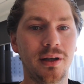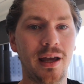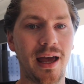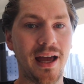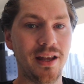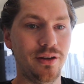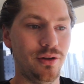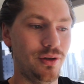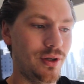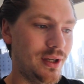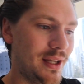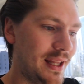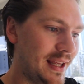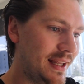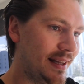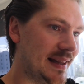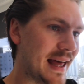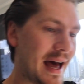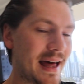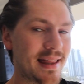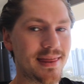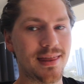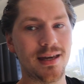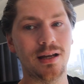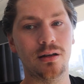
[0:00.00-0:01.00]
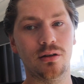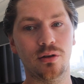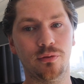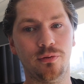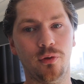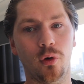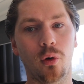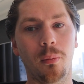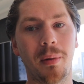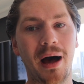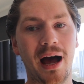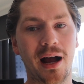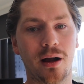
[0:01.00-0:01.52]
And you need that thing to
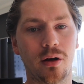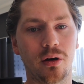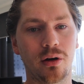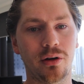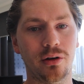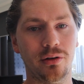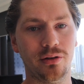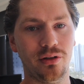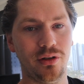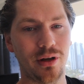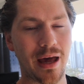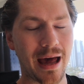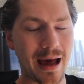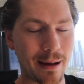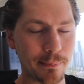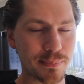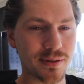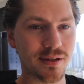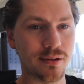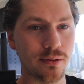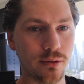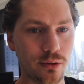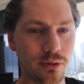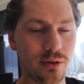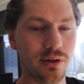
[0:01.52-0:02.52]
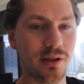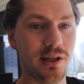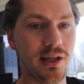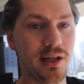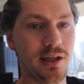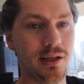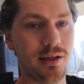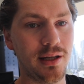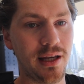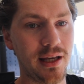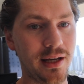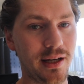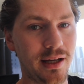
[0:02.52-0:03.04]
fall back on. You
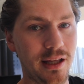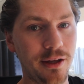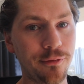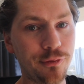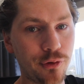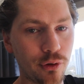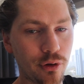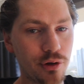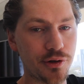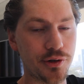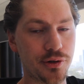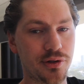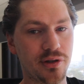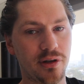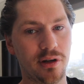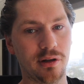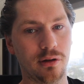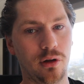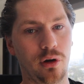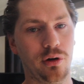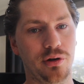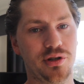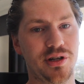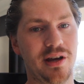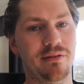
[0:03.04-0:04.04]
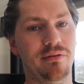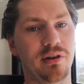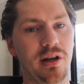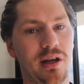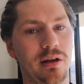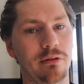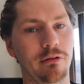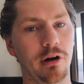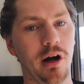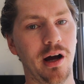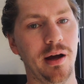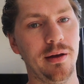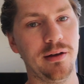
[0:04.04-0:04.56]
absolutely need it if you're interested in longevity,
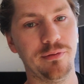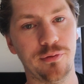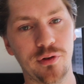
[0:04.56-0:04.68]
right?